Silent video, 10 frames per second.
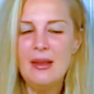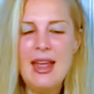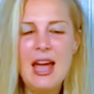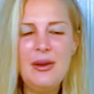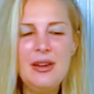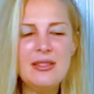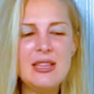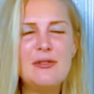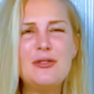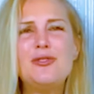Allowing
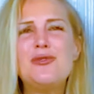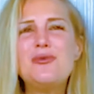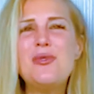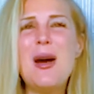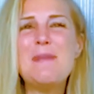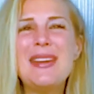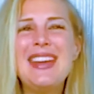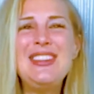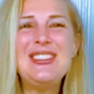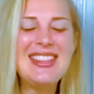yourself to drop
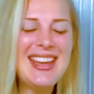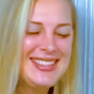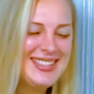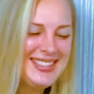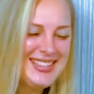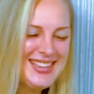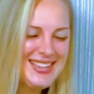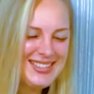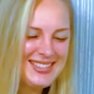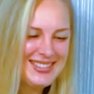into that
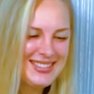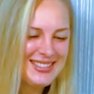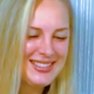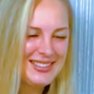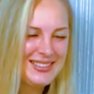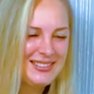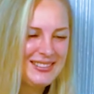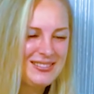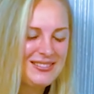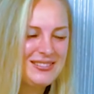dizziness.
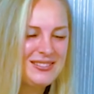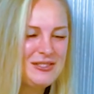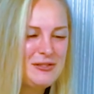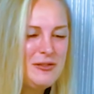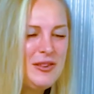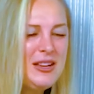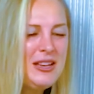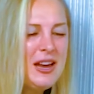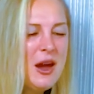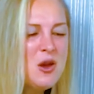
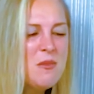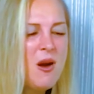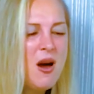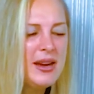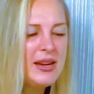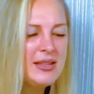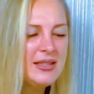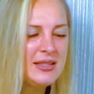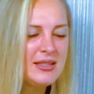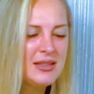Feeling how your body
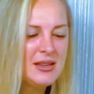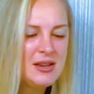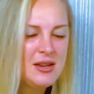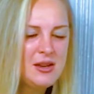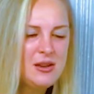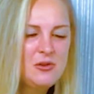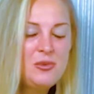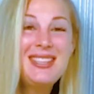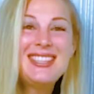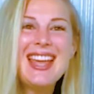is
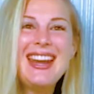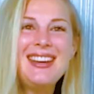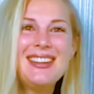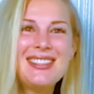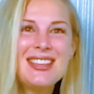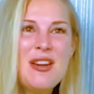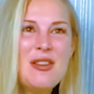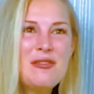resetting itself.